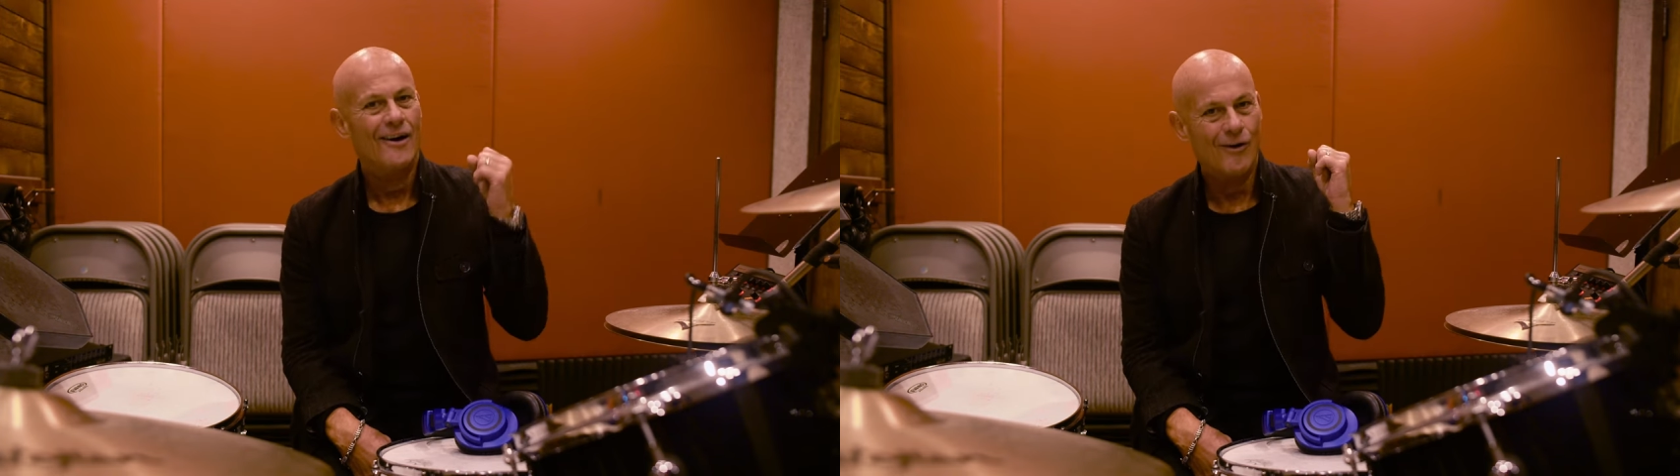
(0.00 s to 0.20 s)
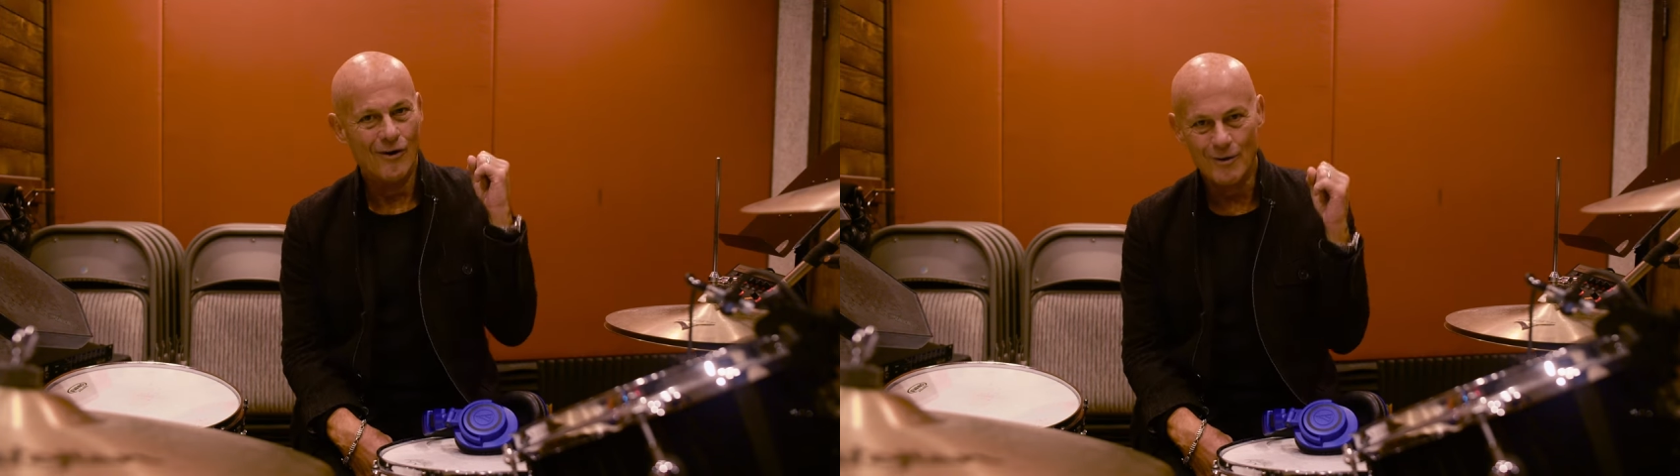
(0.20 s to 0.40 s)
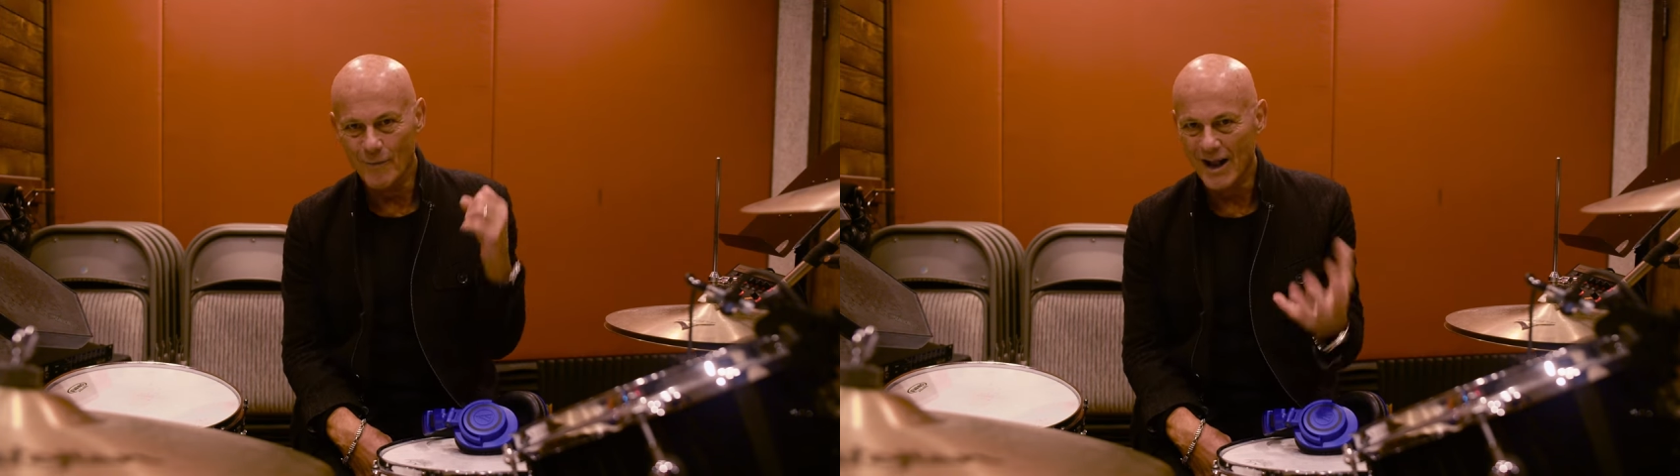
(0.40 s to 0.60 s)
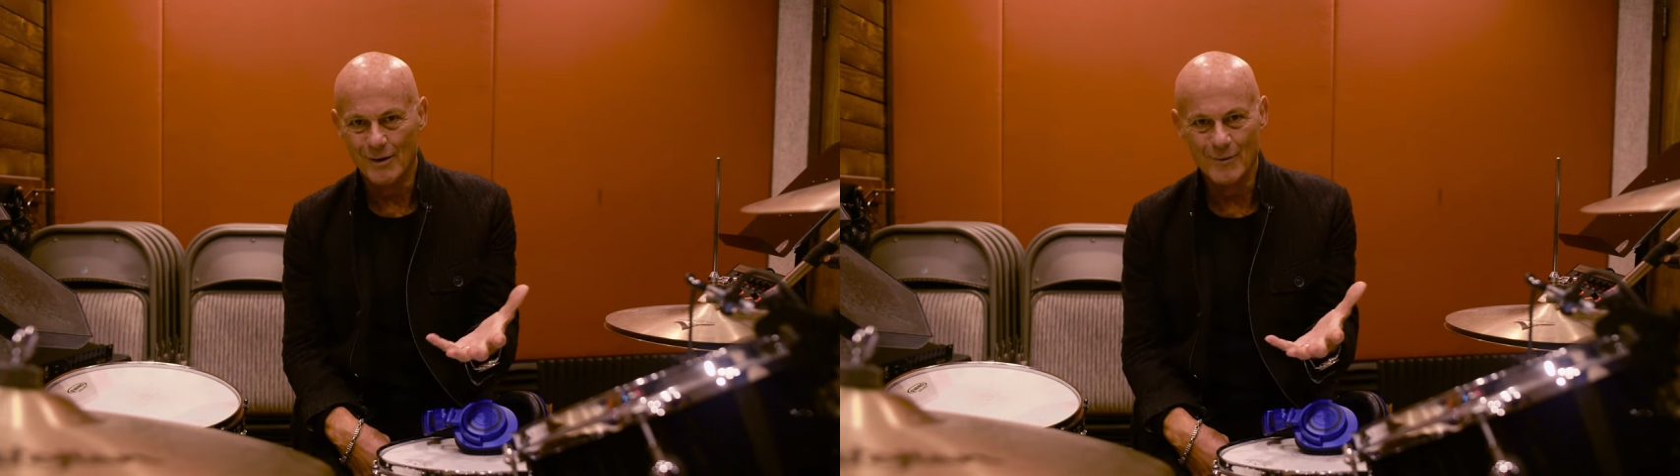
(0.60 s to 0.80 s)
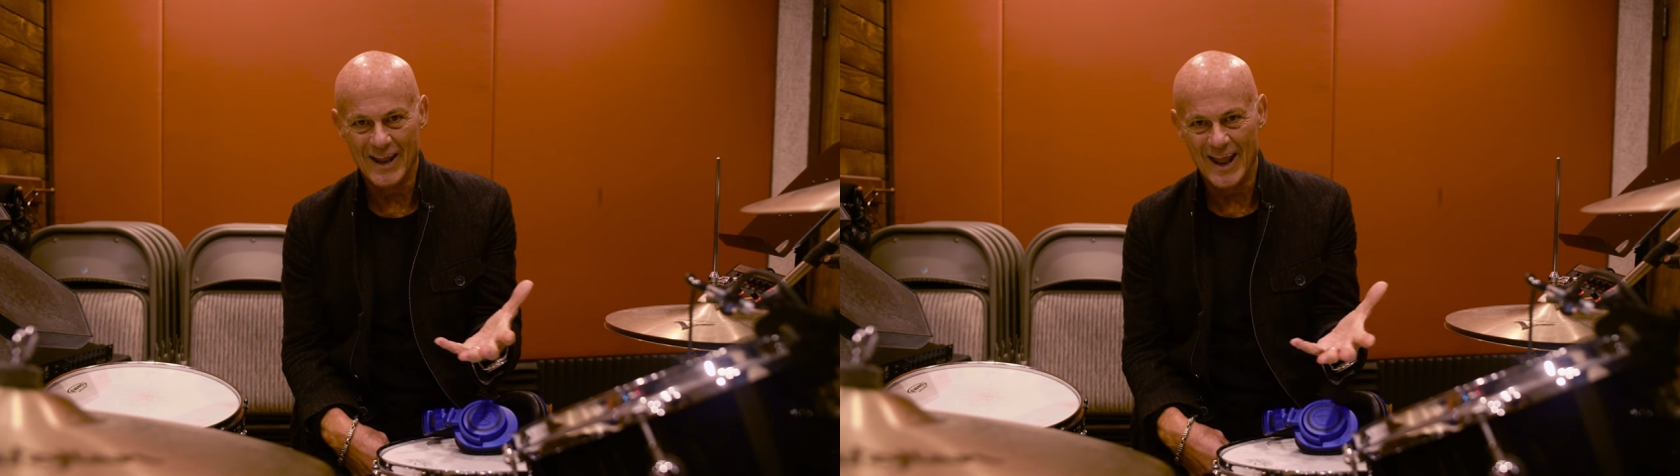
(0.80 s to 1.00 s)
or
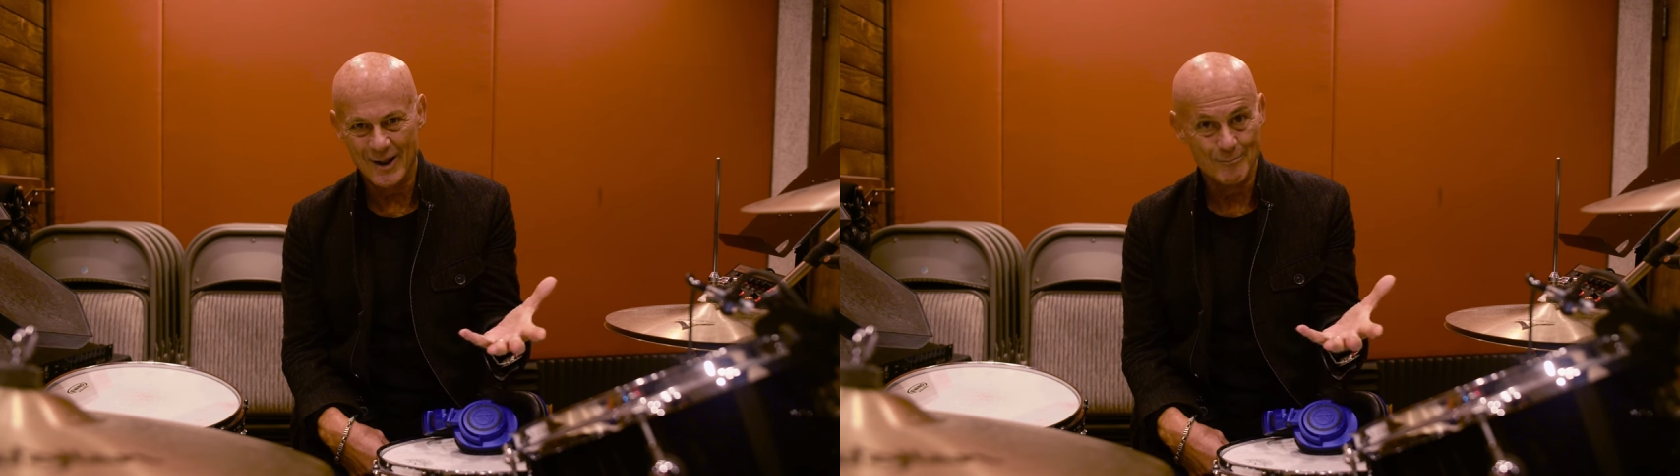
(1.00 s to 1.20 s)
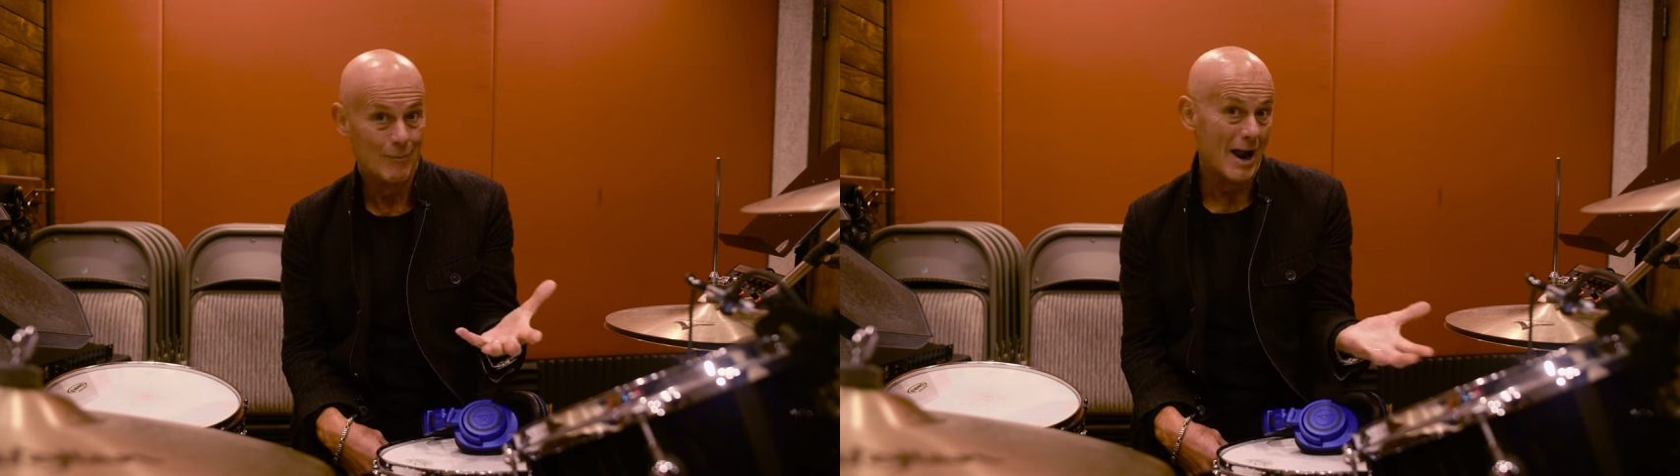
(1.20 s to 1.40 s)
Michael and